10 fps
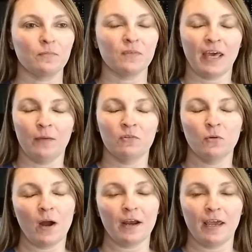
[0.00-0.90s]
came to
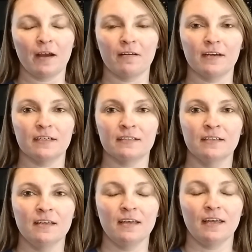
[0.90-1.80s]
our area
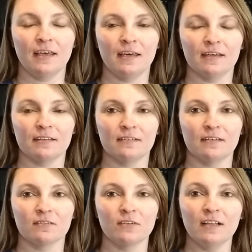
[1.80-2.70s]
and
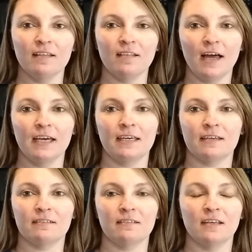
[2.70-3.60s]
really like
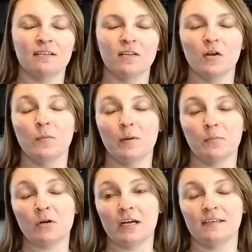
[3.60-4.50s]
it. It's a little bit
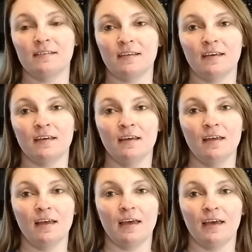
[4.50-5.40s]
pricey
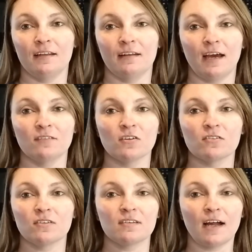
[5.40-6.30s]
and I just
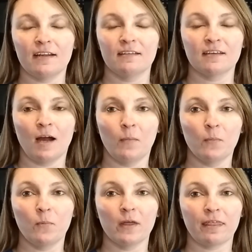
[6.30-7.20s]
decided to come
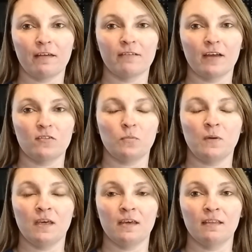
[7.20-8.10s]
up with a
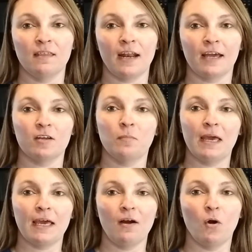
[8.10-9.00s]
recipe that I could
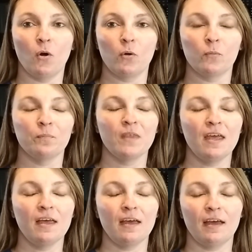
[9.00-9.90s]
make at home,
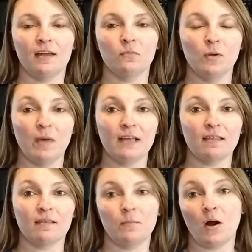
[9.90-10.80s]
and we make
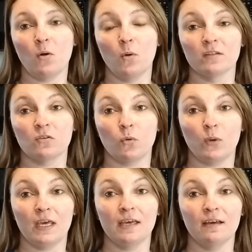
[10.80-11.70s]
this about once a
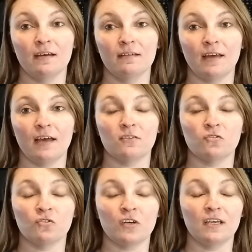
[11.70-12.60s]
week as a
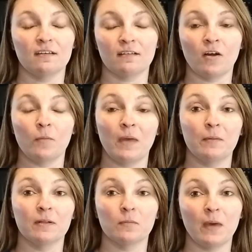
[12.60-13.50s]
treat. I'm
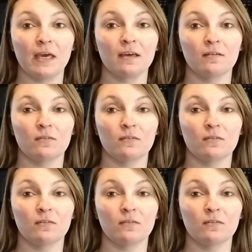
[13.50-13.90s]
able to make